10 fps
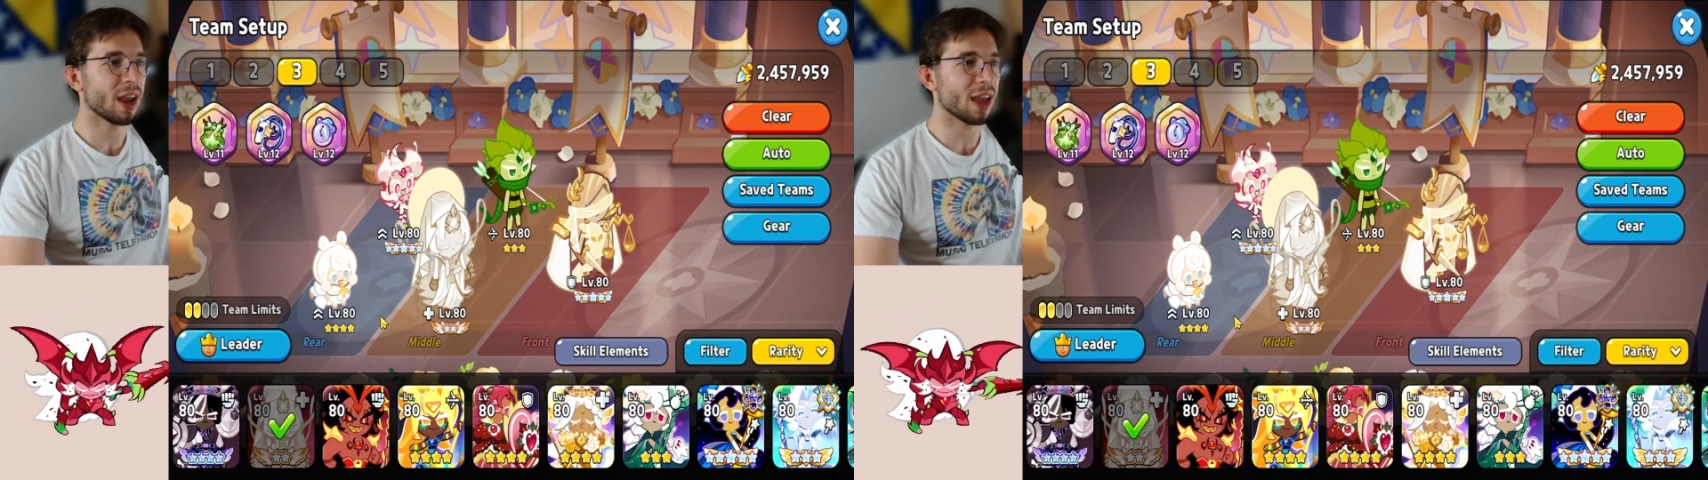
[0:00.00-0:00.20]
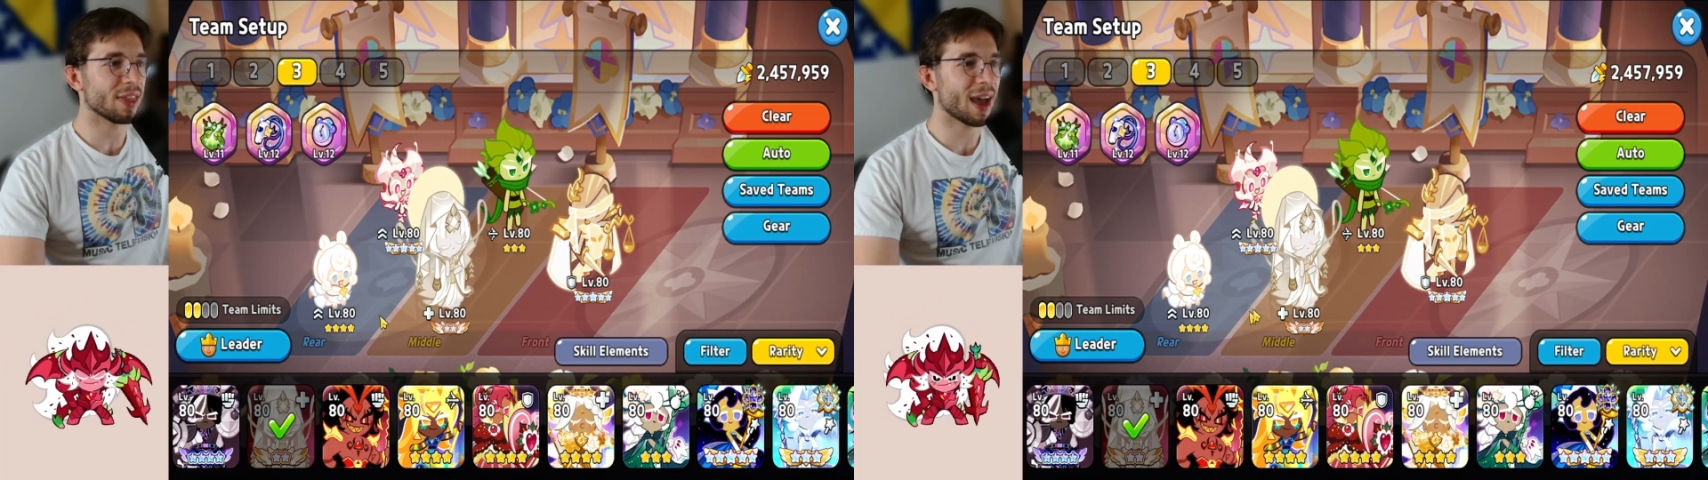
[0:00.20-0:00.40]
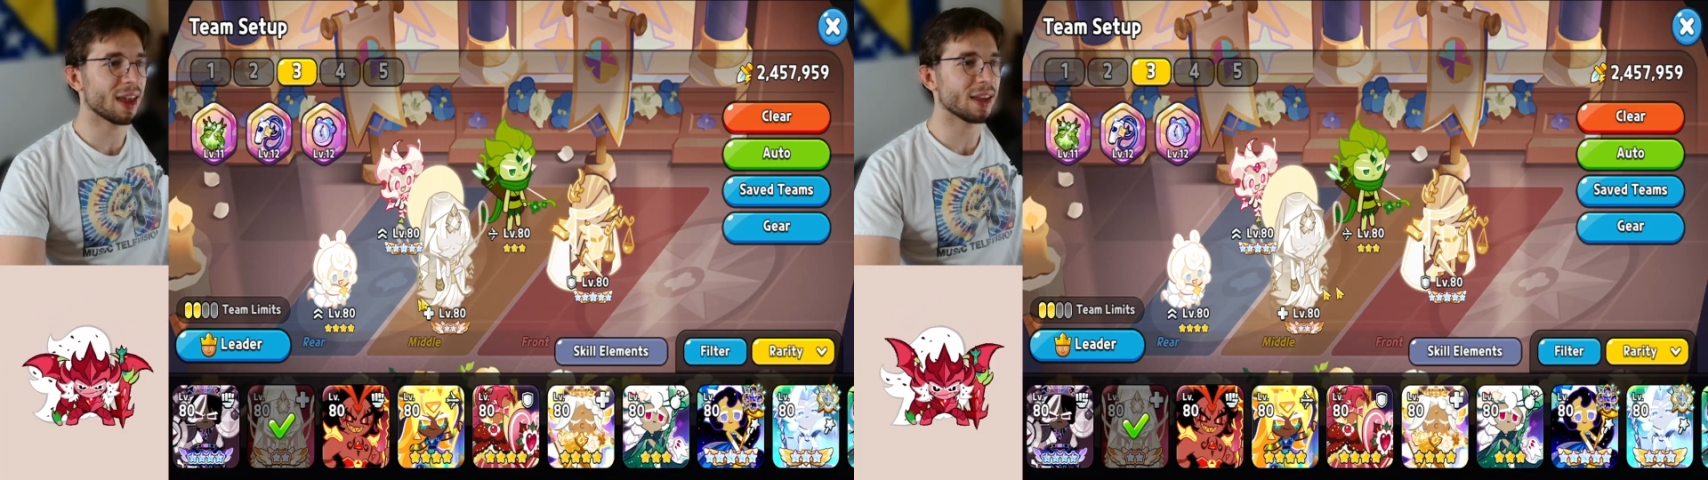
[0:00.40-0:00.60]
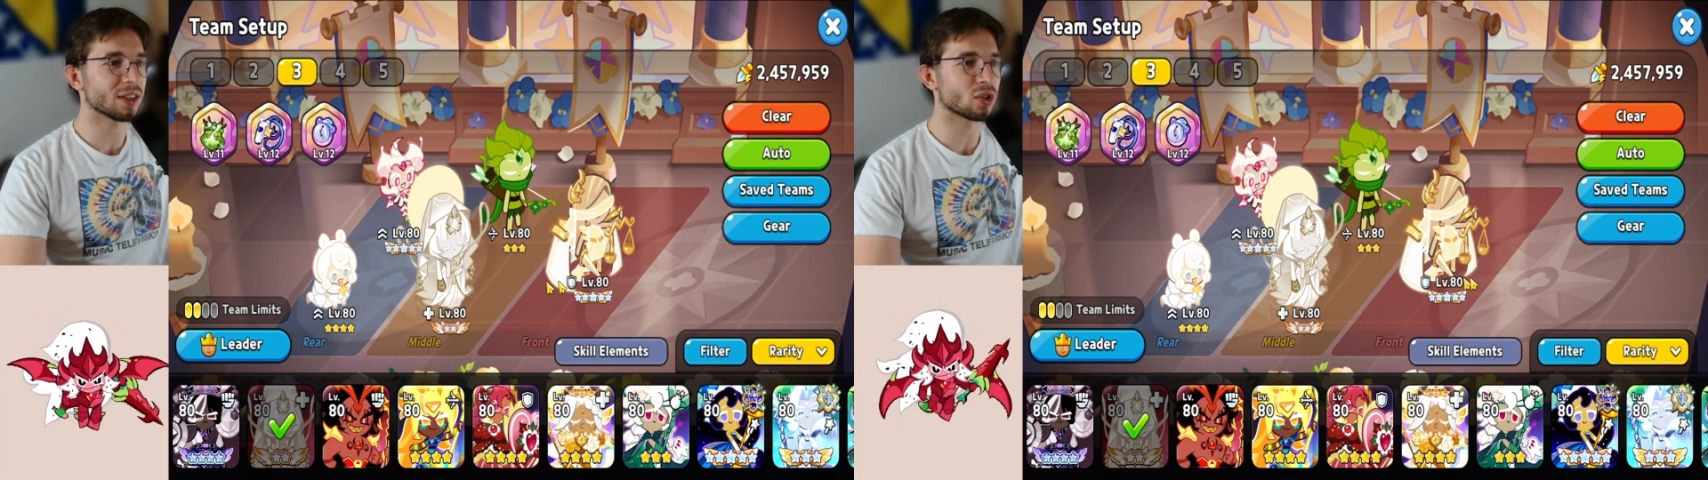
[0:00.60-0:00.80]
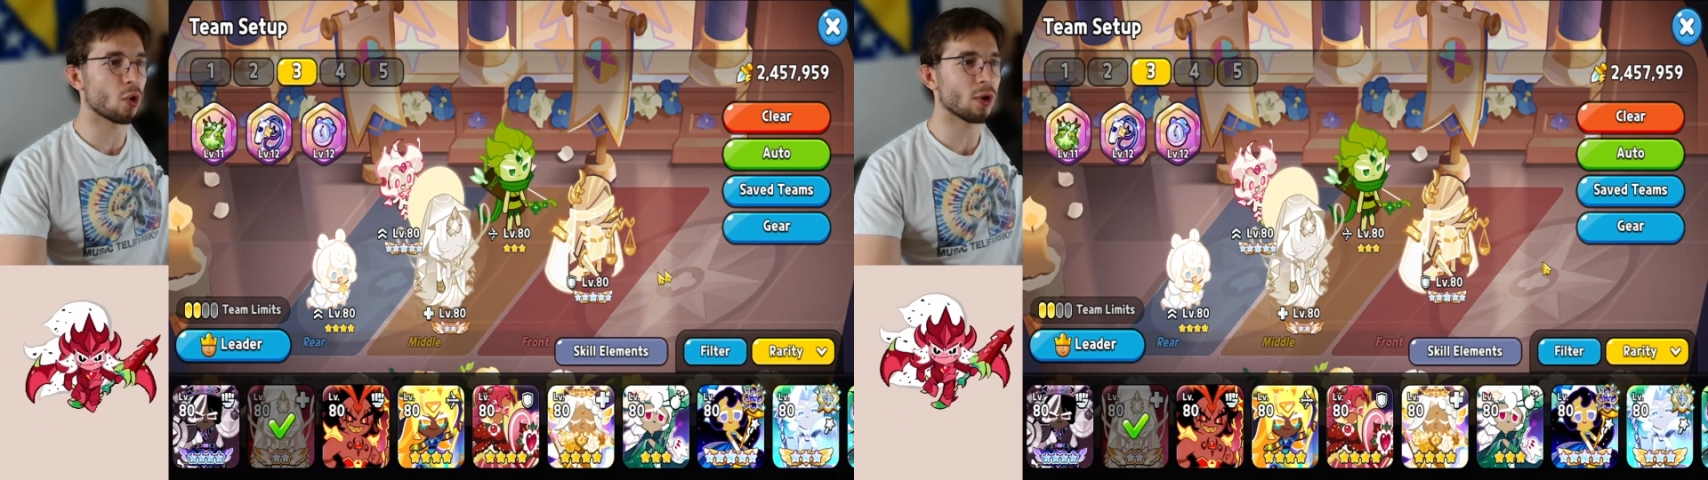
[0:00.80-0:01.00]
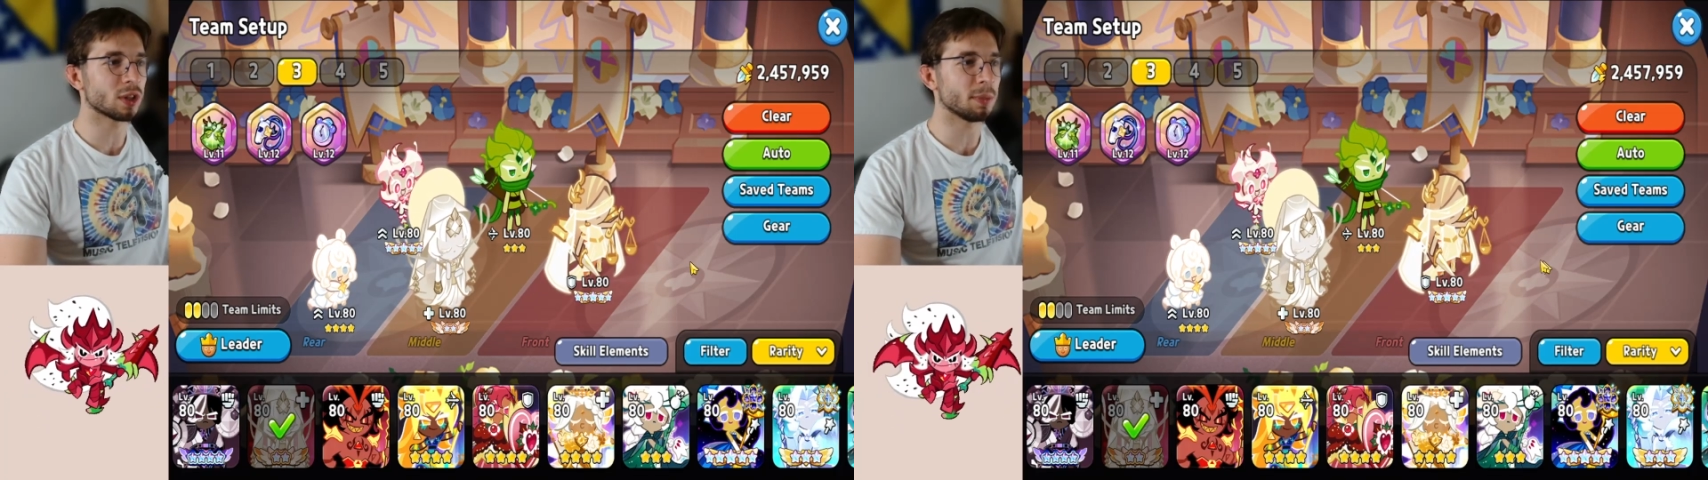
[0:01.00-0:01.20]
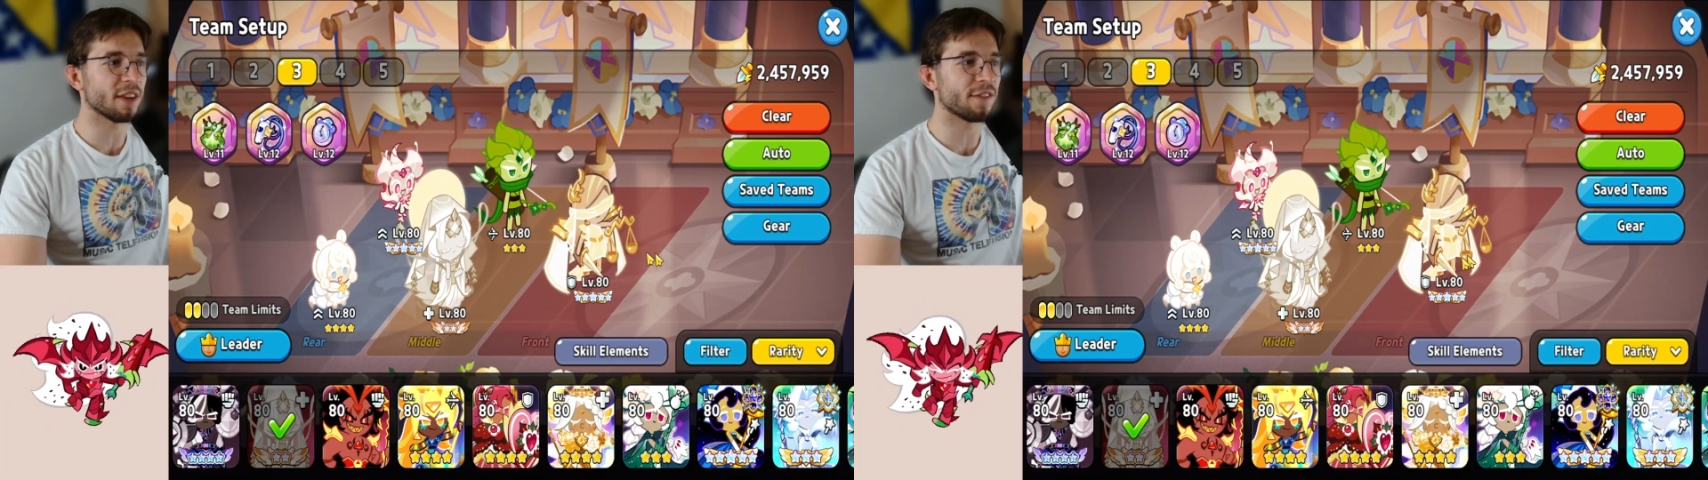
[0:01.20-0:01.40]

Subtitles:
and that is going to be